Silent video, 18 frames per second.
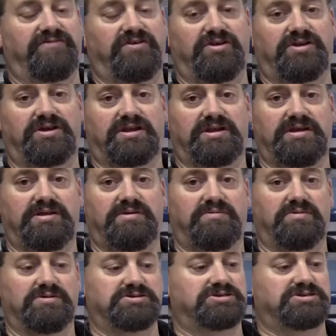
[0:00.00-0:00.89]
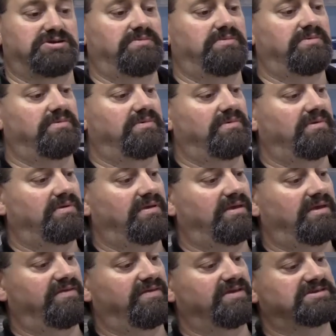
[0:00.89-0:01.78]
vertically, which
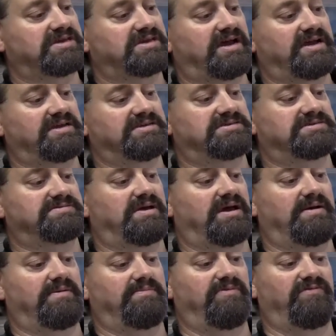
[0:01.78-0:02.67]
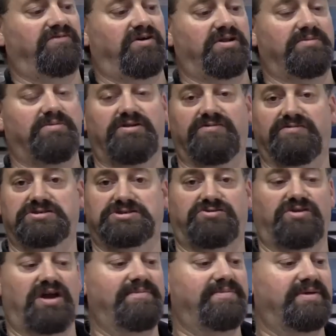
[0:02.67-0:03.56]
in this case provide a bit of a
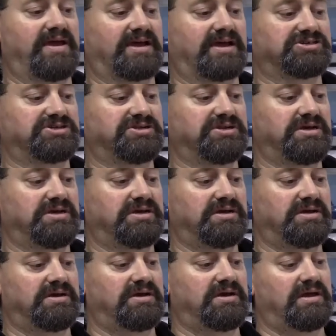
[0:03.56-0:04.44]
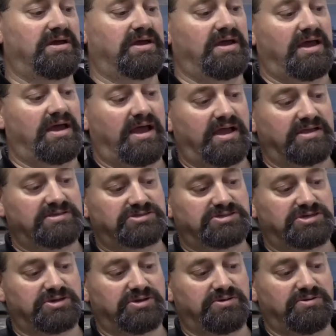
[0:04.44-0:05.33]
scraping action, and
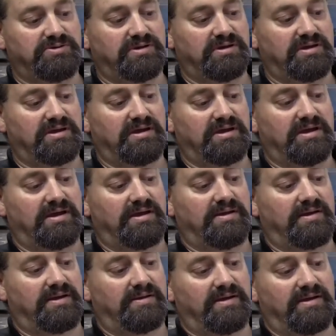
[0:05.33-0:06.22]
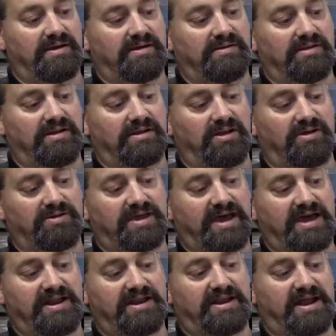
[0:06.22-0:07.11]
2
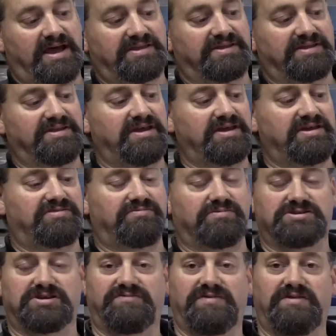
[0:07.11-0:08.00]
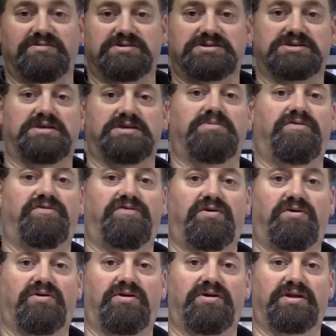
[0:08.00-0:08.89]
located underneath, which I've never seen
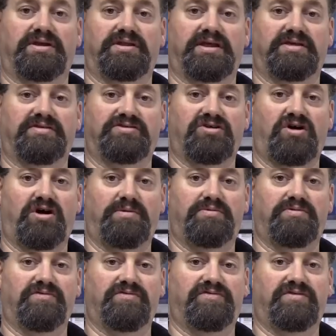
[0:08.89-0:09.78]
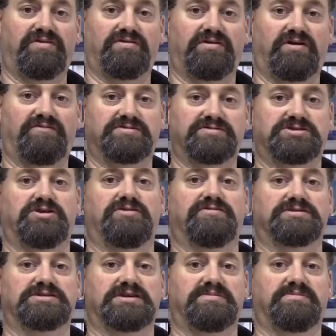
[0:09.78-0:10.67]
before on another type of
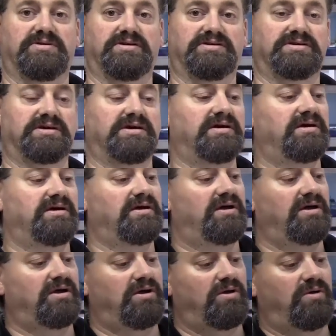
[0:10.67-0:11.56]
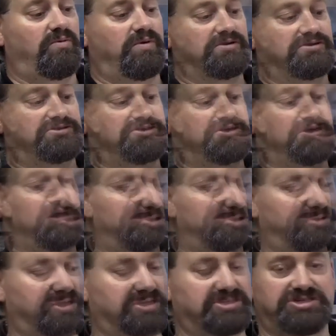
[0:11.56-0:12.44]
servicing bit, which are
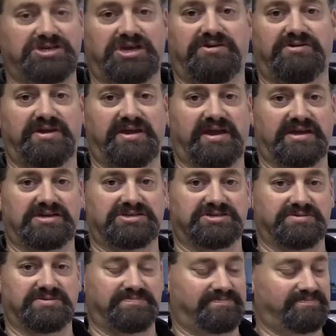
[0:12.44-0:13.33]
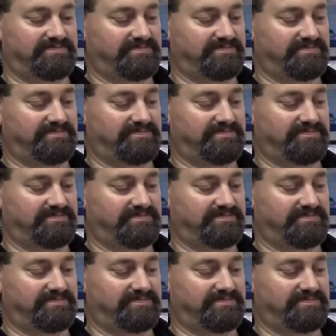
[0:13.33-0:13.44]
doing a shearing action.